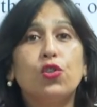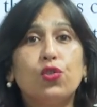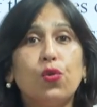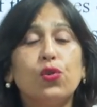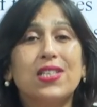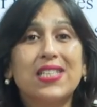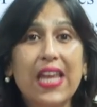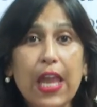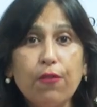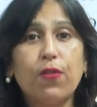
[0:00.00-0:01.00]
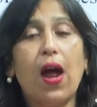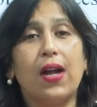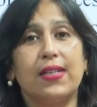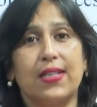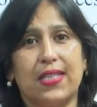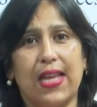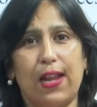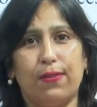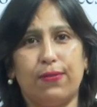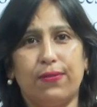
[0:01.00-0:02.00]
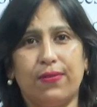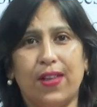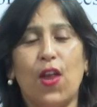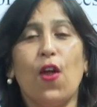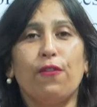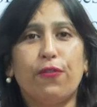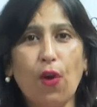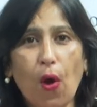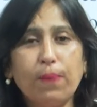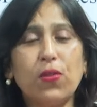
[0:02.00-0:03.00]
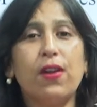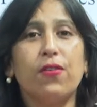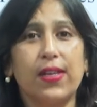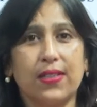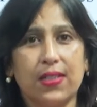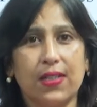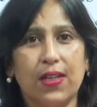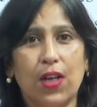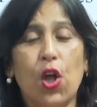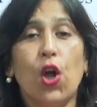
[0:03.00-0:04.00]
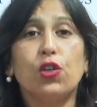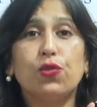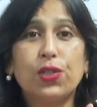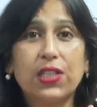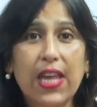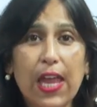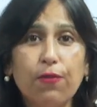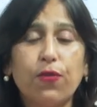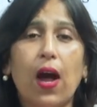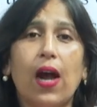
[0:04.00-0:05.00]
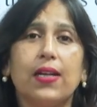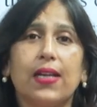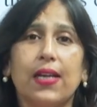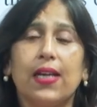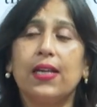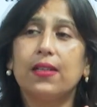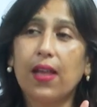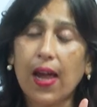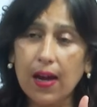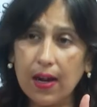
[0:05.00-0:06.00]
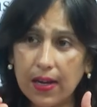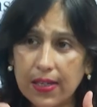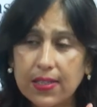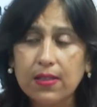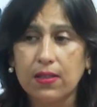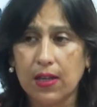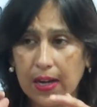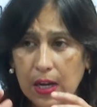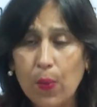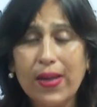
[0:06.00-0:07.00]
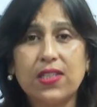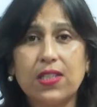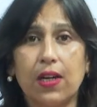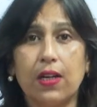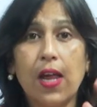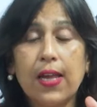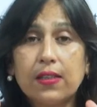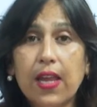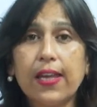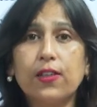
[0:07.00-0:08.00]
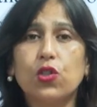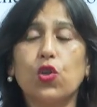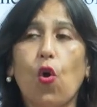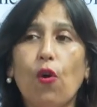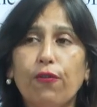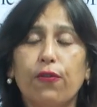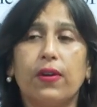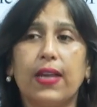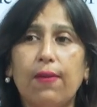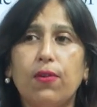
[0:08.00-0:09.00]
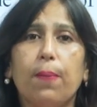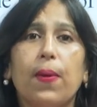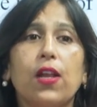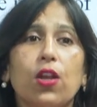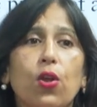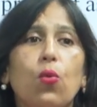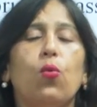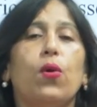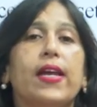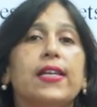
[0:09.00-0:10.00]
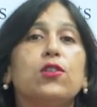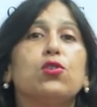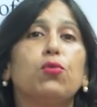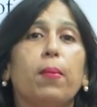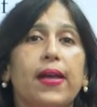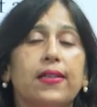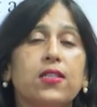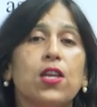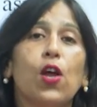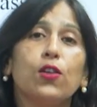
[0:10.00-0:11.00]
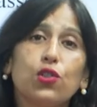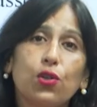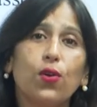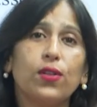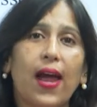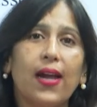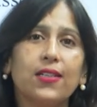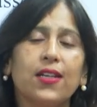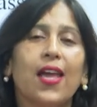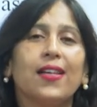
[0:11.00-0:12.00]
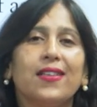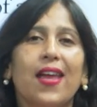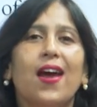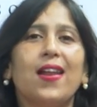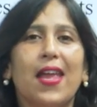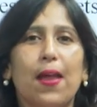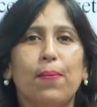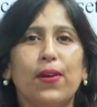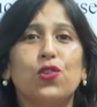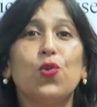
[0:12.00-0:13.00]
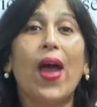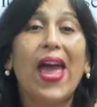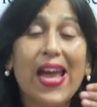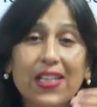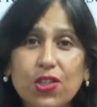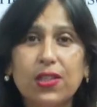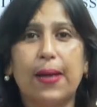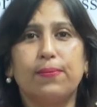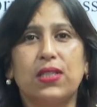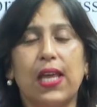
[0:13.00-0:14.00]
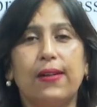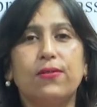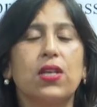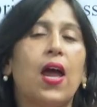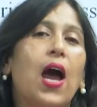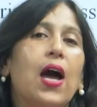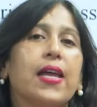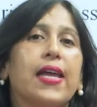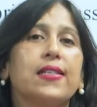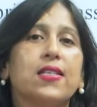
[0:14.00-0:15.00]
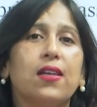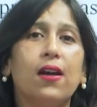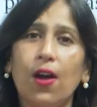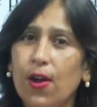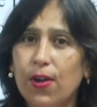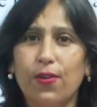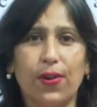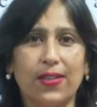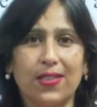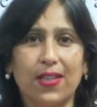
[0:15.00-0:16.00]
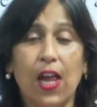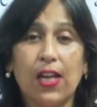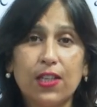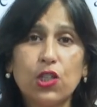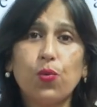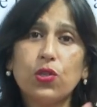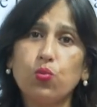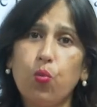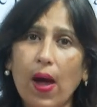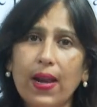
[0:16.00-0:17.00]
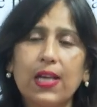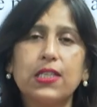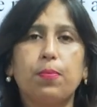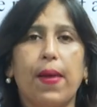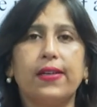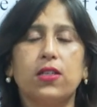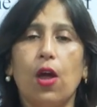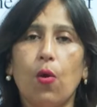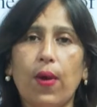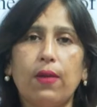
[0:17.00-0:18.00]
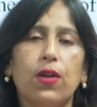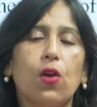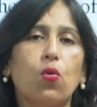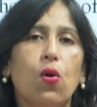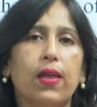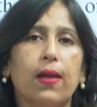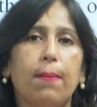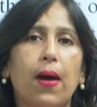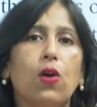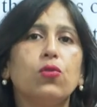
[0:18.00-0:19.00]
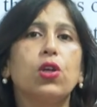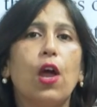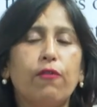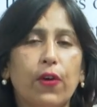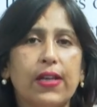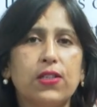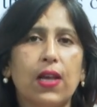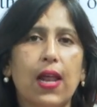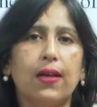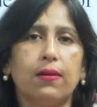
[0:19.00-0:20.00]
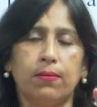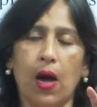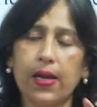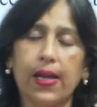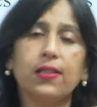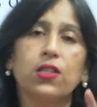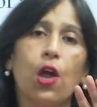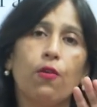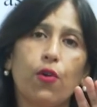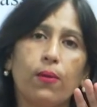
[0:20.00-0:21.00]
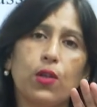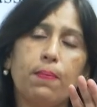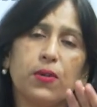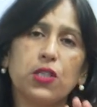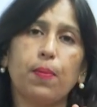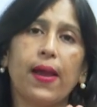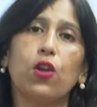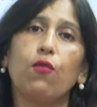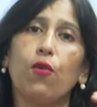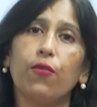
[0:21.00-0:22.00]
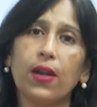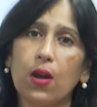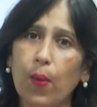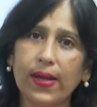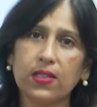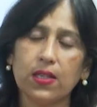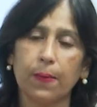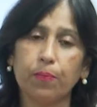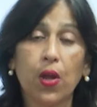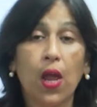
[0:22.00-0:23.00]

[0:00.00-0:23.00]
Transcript: To safeguard itself from the risk, to safeguard it, the investor thinks of developing new instruments so that they are able to hedge themselves against the risk. This was one aspect when we are talking about financial uh, markets from the perspective of an investor.